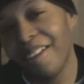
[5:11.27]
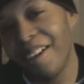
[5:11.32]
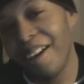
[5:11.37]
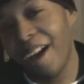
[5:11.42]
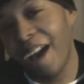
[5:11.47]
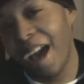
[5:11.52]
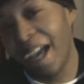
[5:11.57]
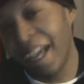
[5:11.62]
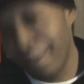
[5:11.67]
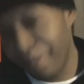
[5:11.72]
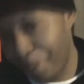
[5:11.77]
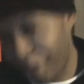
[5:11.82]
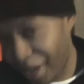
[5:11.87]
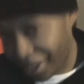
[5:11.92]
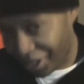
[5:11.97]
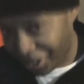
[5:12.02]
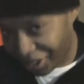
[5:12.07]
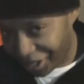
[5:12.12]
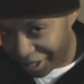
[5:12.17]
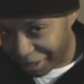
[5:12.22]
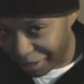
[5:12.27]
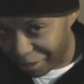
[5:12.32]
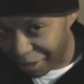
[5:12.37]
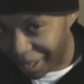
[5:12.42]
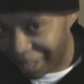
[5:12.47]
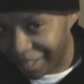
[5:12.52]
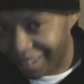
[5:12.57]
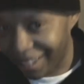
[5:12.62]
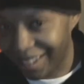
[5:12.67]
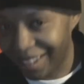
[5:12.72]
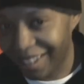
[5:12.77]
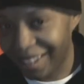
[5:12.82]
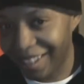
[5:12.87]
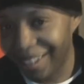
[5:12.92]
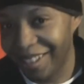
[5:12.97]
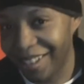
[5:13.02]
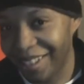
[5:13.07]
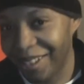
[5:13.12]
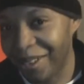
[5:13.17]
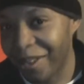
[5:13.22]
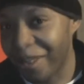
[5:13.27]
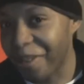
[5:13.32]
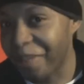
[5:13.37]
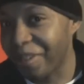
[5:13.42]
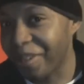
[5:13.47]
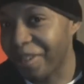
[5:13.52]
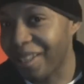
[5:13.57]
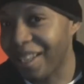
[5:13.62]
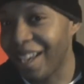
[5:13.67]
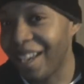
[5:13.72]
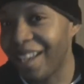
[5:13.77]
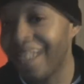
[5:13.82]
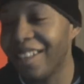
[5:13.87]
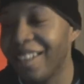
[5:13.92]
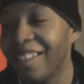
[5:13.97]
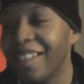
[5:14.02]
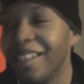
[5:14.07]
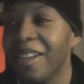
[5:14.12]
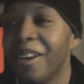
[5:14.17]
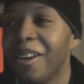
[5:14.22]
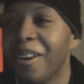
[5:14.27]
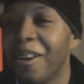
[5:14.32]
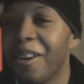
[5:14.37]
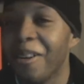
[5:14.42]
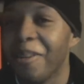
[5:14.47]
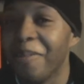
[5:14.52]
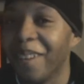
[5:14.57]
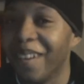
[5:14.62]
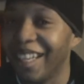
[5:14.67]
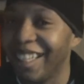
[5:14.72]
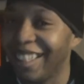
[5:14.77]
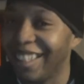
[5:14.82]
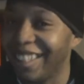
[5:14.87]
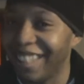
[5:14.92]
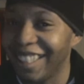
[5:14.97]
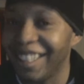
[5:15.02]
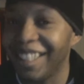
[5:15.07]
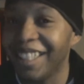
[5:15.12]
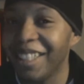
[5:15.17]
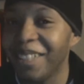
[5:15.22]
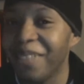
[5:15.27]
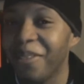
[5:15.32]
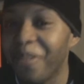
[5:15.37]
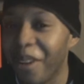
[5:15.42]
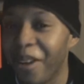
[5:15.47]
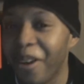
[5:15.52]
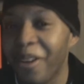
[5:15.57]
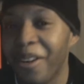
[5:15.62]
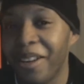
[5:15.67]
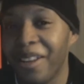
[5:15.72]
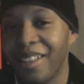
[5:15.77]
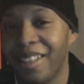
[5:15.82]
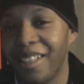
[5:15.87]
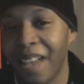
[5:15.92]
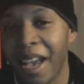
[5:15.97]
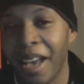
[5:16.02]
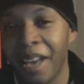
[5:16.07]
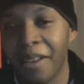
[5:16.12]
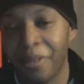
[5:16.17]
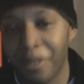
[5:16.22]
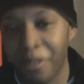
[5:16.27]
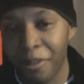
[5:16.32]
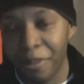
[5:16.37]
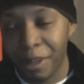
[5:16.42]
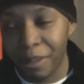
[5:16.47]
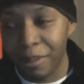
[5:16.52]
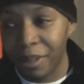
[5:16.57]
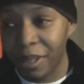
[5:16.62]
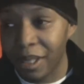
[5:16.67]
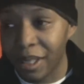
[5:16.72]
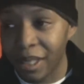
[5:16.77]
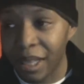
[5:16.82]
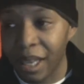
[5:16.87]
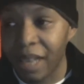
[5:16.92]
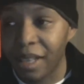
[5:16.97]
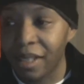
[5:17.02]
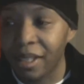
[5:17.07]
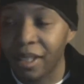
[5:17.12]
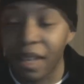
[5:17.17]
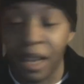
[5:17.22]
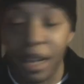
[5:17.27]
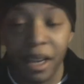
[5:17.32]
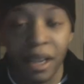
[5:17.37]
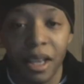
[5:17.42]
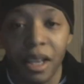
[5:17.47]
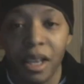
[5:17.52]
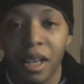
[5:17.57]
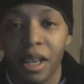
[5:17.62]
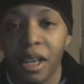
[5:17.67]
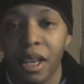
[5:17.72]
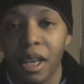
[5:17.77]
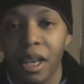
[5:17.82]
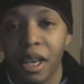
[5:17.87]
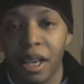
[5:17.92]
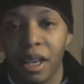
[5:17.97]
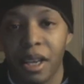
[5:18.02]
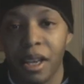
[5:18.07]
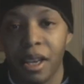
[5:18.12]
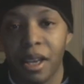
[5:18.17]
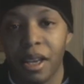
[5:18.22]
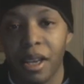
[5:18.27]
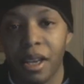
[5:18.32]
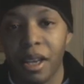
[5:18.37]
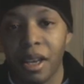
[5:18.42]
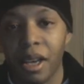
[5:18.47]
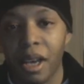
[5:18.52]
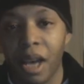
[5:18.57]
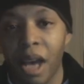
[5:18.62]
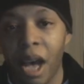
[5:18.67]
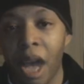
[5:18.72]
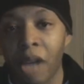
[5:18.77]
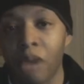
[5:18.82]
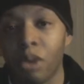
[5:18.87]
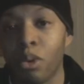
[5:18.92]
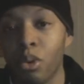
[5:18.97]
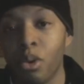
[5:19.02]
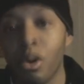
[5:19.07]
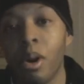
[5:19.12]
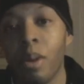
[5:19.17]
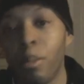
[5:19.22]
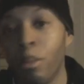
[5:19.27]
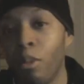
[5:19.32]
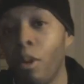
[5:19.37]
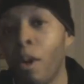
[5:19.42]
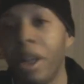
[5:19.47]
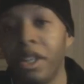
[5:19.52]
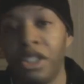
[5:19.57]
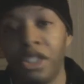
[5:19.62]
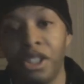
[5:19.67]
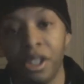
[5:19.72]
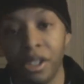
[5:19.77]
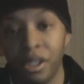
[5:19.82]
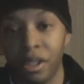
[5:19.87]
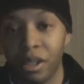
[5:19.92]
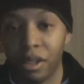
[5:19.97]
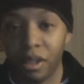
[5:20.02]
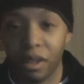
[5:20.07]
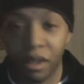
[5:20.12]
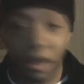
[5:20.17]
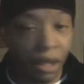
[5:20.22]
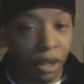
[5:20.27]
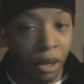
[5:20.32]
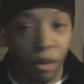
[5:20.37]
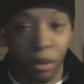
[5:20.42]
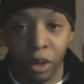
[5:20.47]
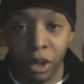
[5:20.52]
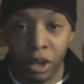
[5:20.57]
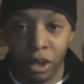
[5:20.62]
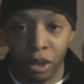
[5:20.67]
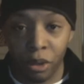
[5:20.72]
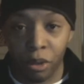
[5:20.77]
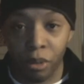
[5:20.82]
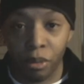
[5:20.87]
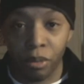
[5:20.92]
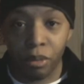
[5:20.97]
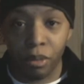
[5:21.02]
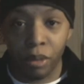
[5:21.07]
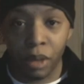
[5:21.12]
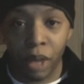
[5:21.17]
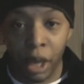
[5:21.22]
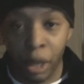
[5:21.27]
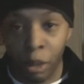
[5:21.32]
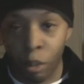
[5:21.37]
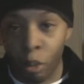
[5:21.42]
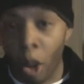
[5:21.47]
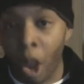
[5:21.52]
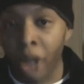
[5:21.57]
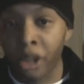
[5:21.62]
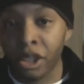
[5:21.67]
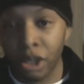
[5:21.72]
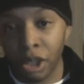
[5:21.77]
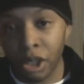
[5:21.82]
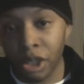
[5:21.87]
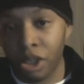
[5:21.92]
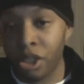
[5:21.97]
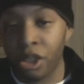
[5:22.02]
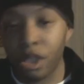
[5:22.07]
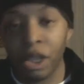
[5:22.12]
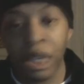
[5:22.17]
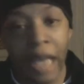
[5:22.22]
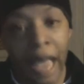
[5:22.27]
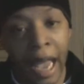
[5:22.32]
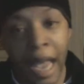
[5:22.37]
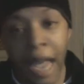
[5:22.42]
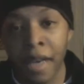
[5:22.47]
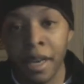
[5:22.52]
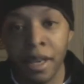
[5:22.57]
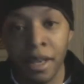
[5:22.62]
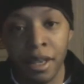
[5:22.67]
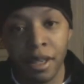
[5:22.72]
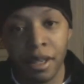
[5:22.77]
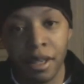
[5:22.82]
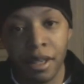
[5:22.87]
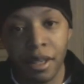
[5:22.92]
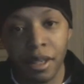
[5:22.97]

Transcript: I could patiently wait. You know what I'm saying? But this is very exciting for me because, like I said, I grew up watching the original and watched it to the end